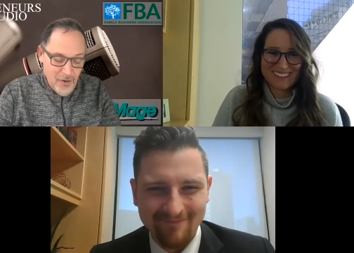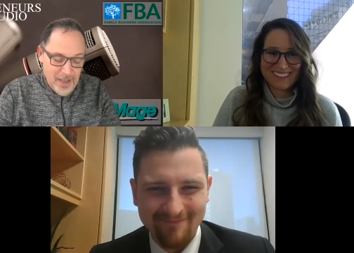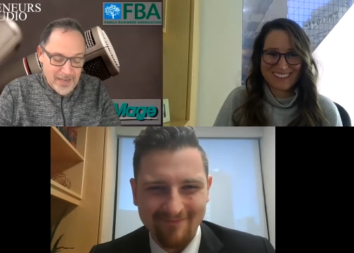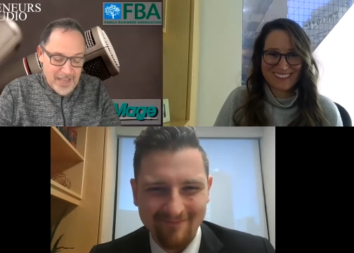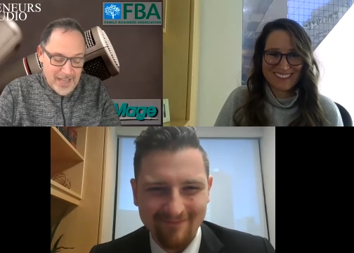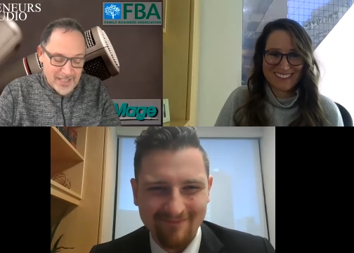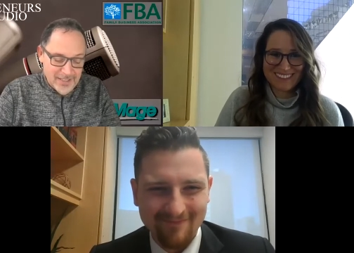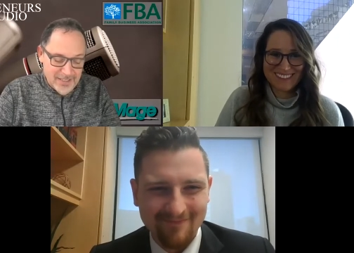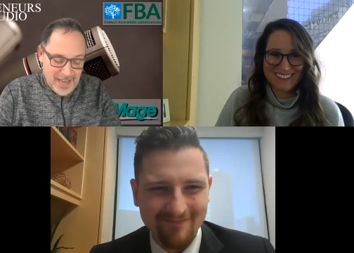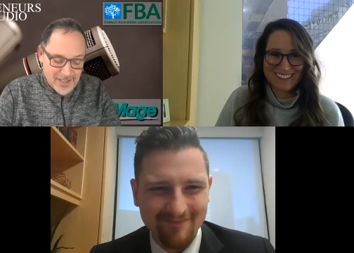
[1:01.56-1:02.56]
Speaker 1: and
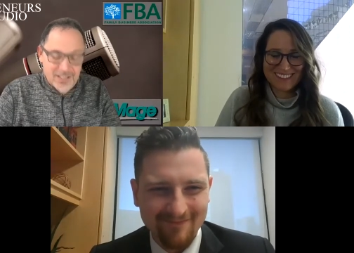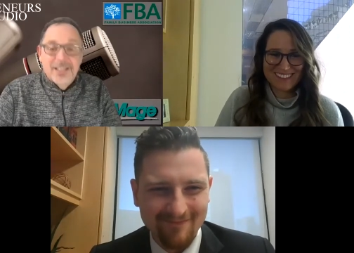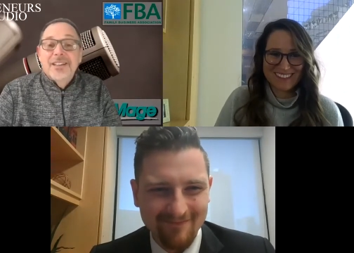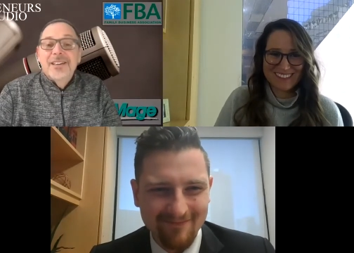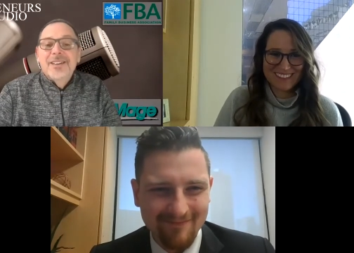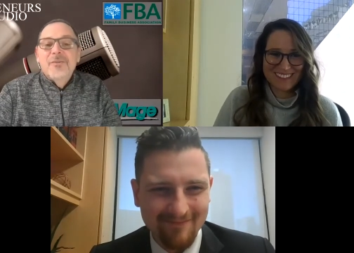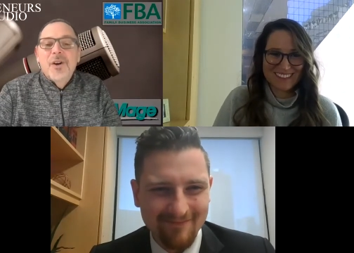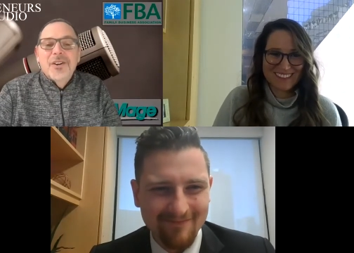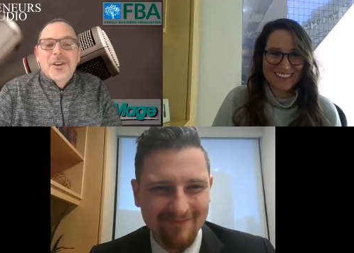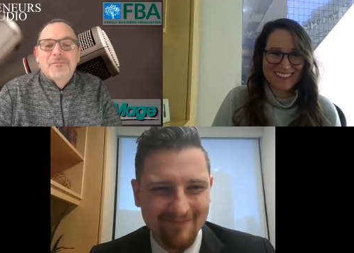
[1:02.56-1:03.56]
Anastasi.
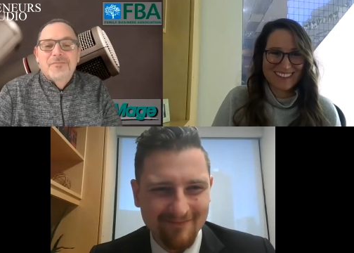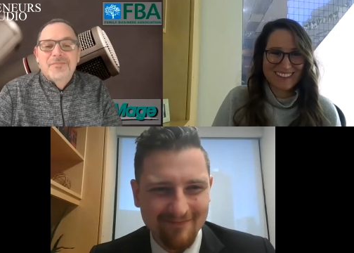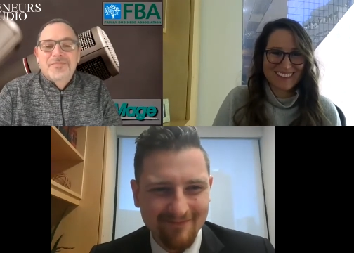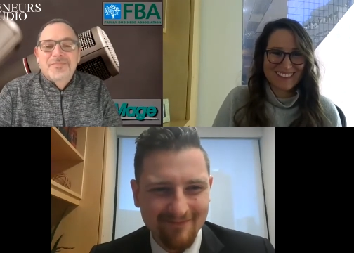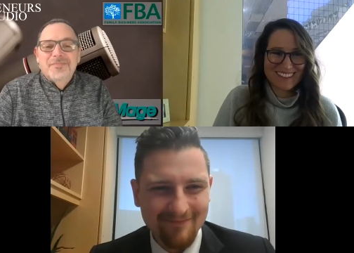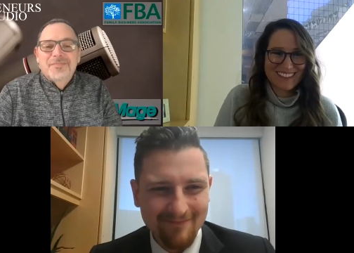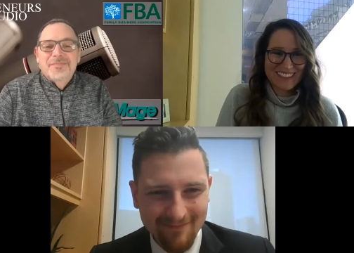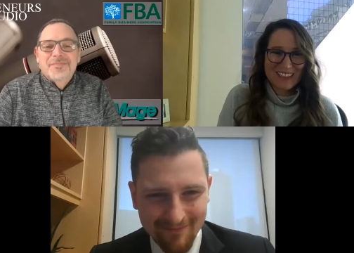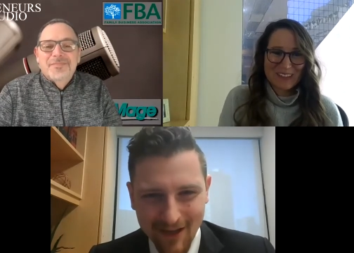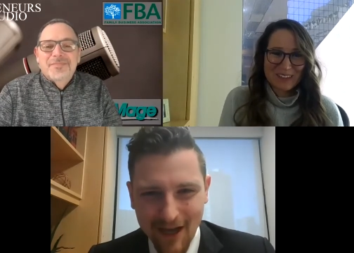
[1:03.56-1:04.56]
Welcome.
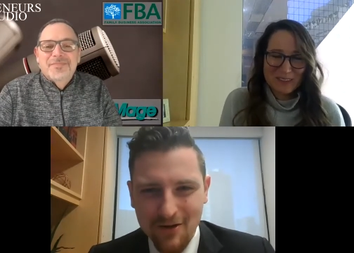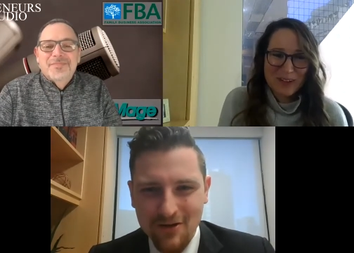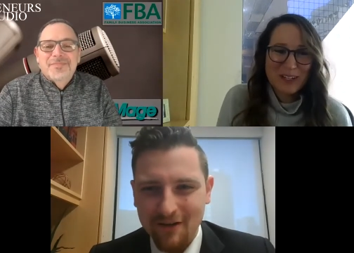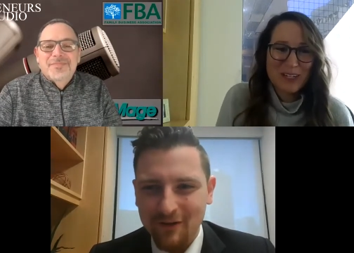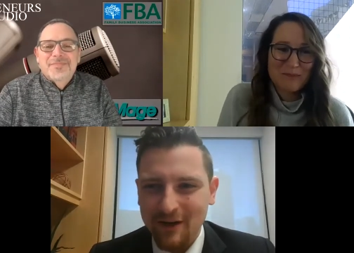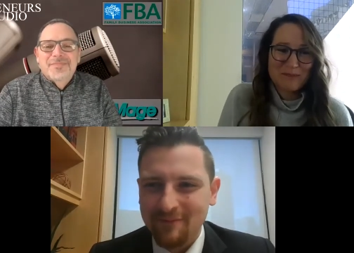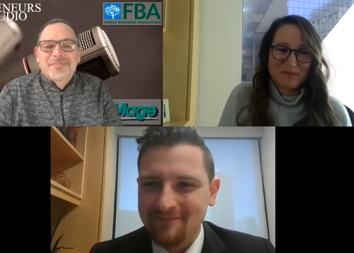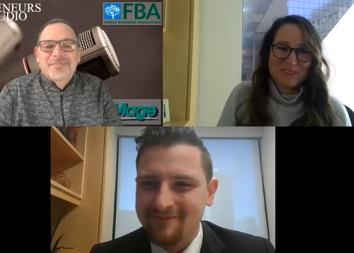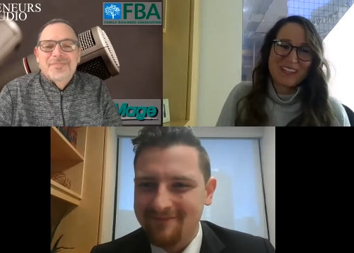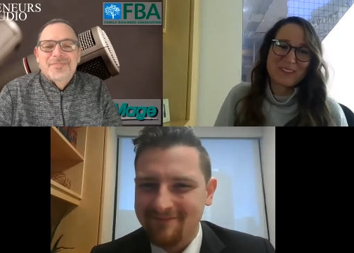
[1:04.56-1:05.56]
Thank
Speaker 2: you, John. Welcome.
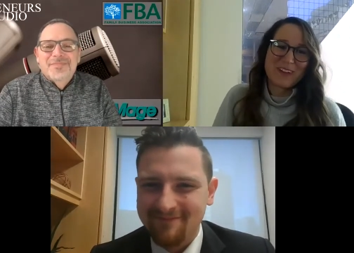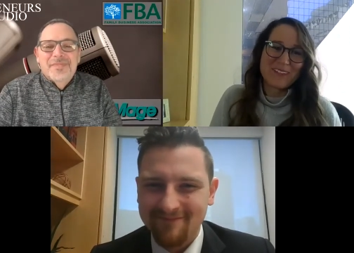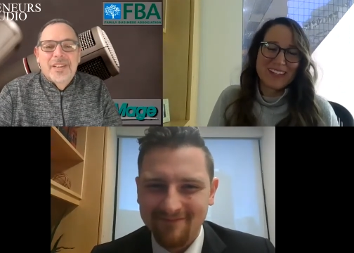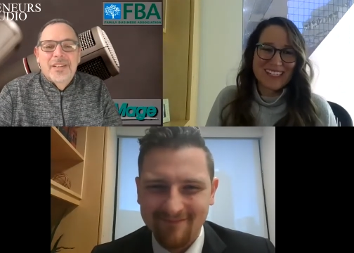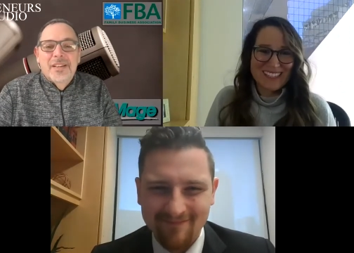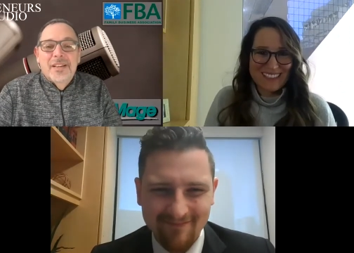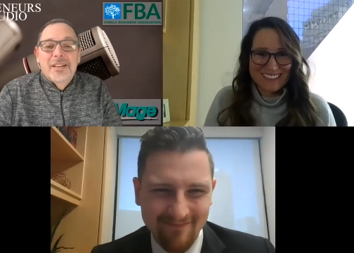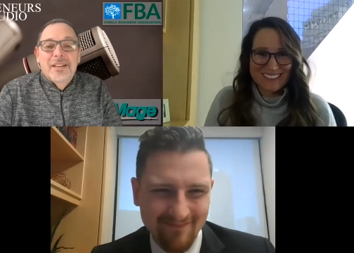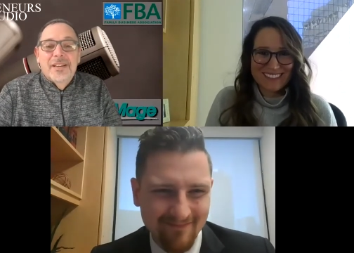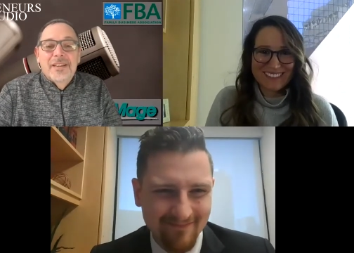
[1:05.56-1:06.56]
Thanks for having us.
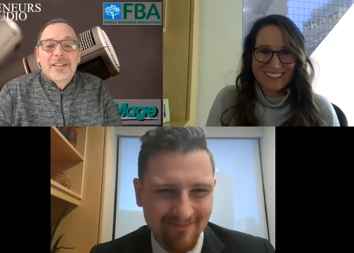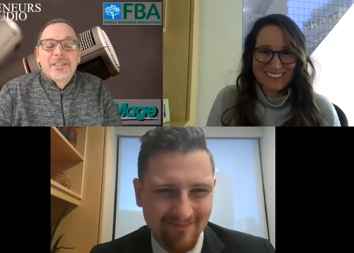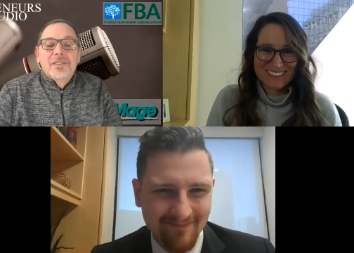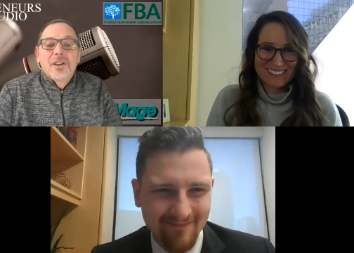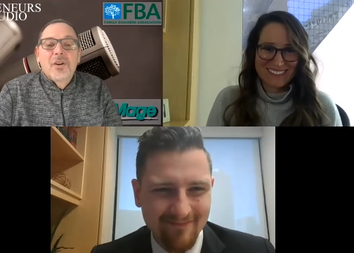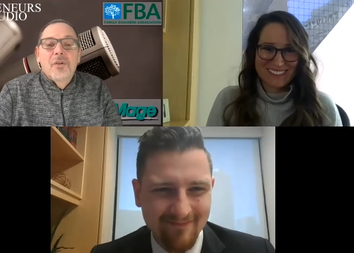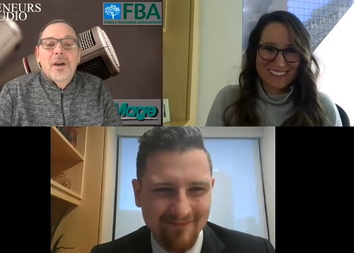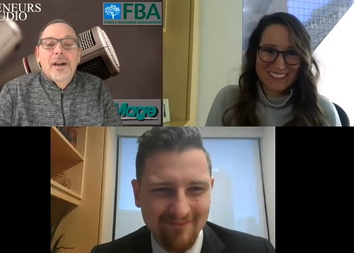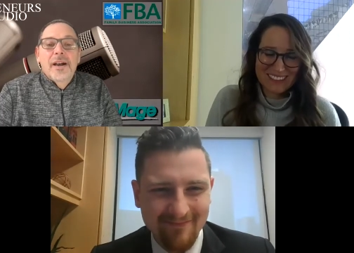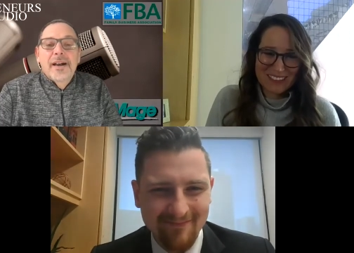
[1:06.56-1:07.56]
Speaker 1: So
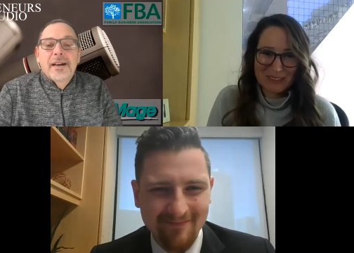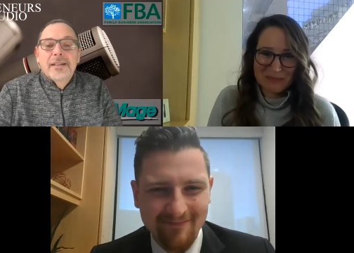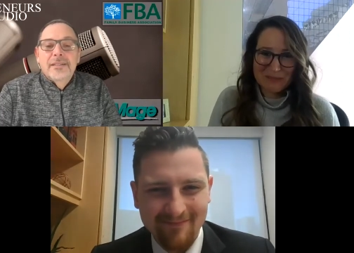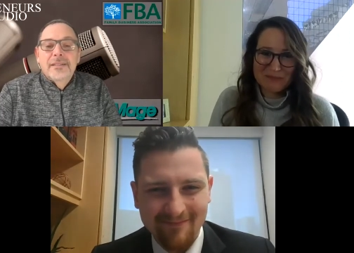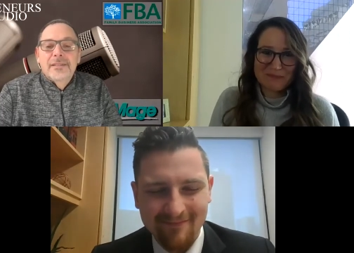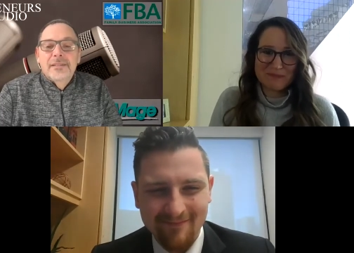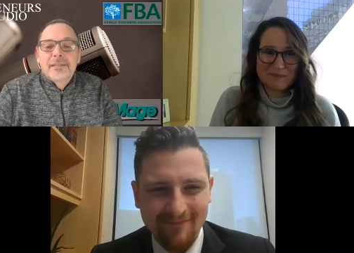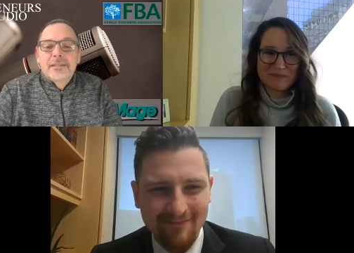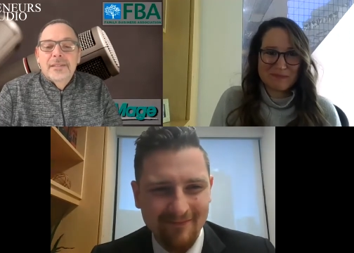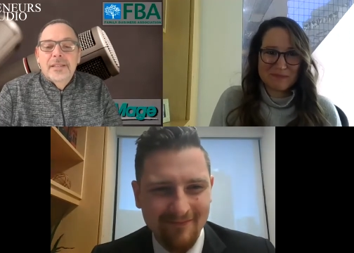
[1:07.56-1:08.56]
uh,
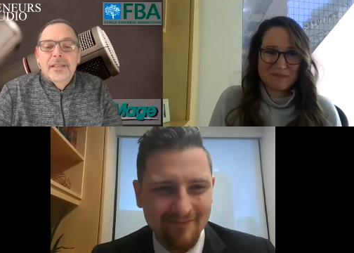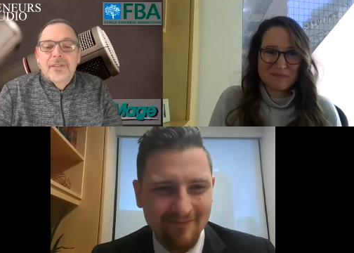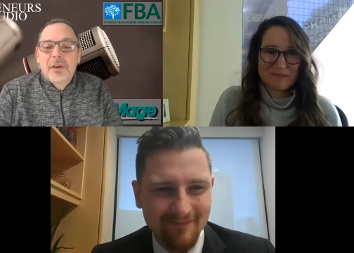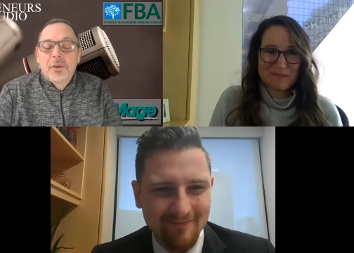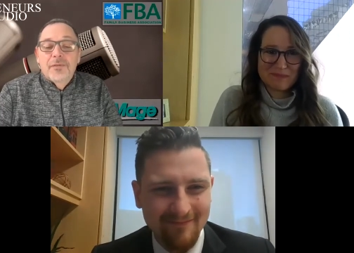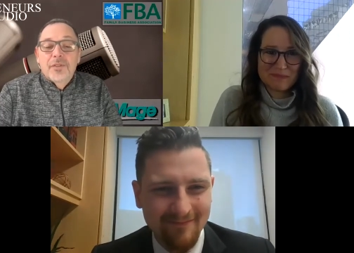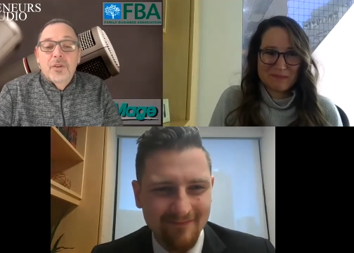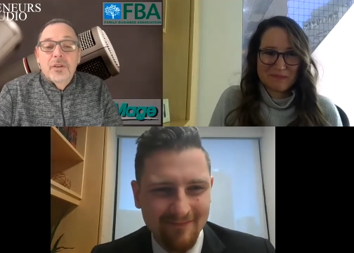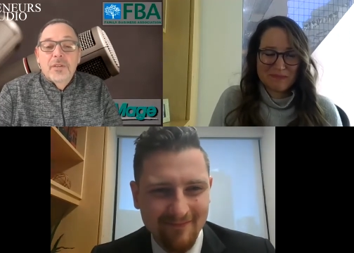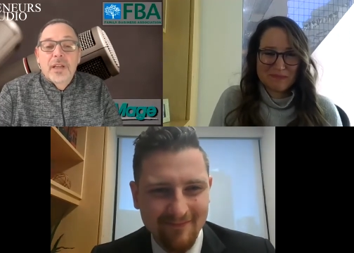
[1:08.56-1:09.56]
if I would have
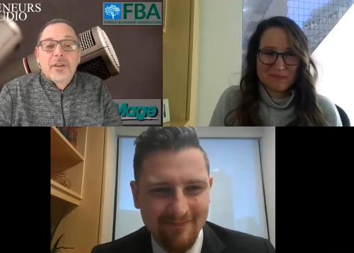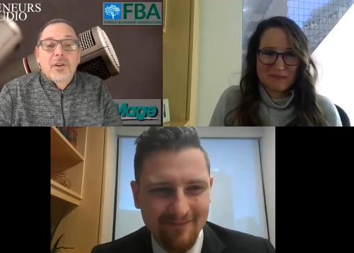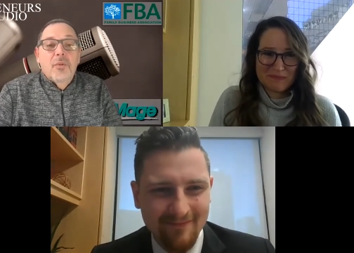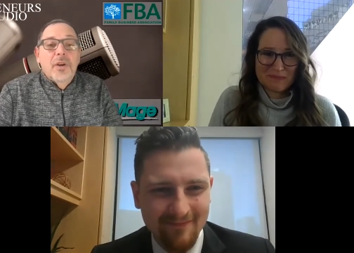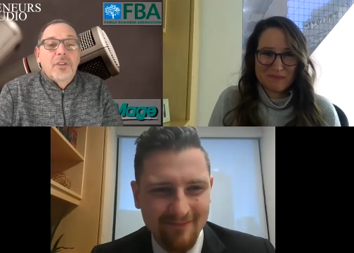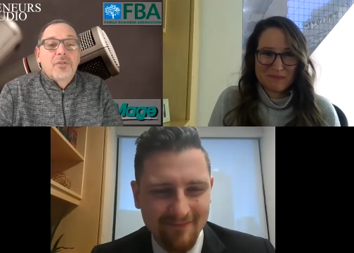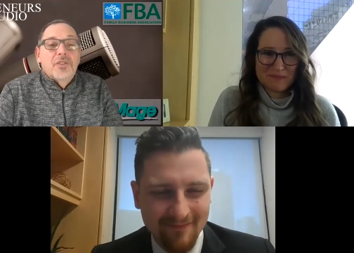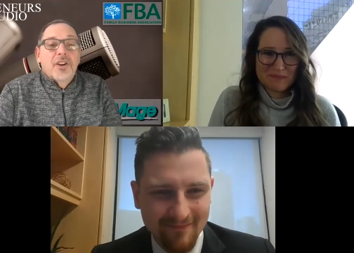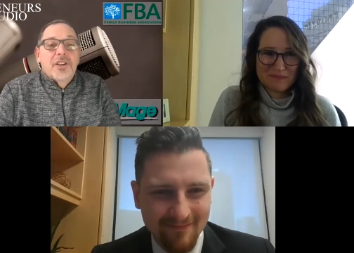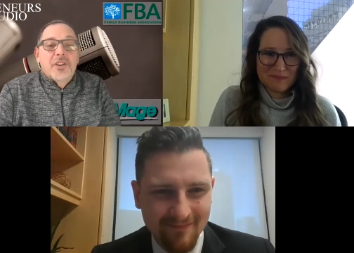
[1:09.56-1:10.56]
told, yeah, I don't know when you
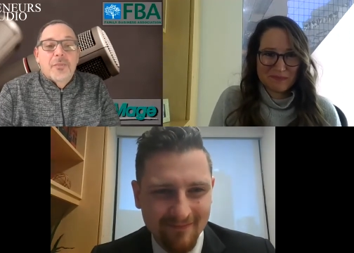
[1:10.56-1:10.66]
started your